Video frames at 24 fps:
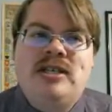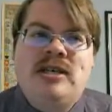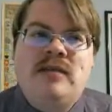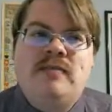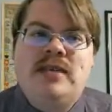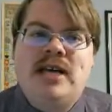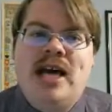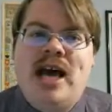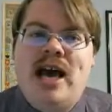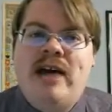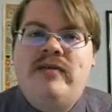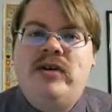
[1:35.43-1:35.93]

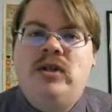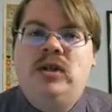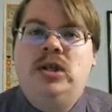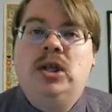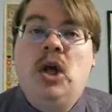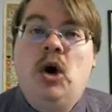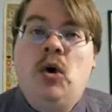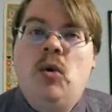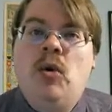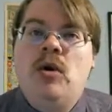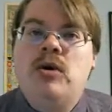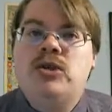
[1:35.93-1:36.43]
seem to have a
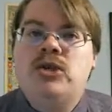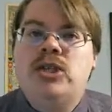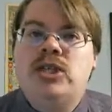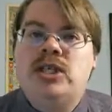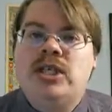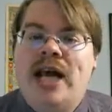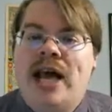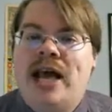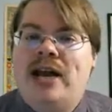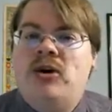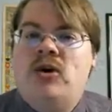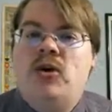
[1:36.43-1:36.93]
lower
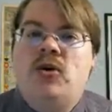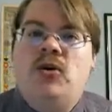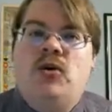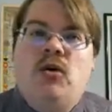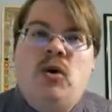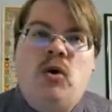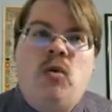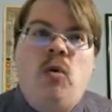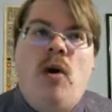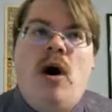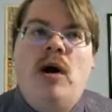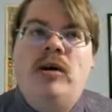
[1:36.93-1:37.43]
standard
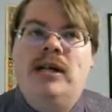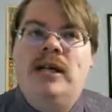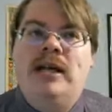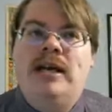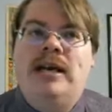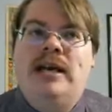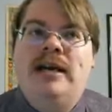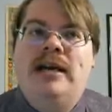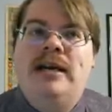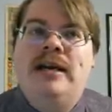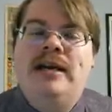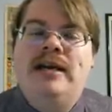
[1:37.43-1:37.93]
or
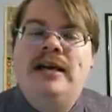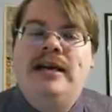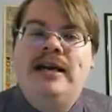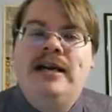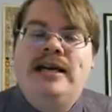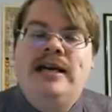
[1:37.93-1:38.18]
quality.